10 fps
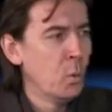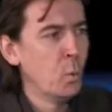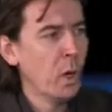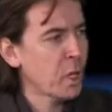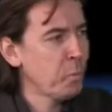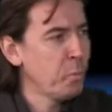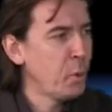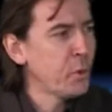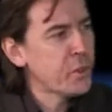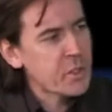Welcome on
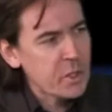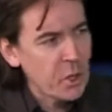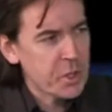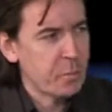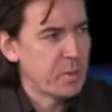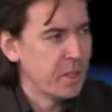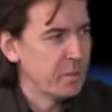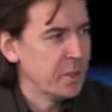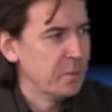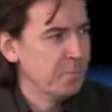board the Starship, David.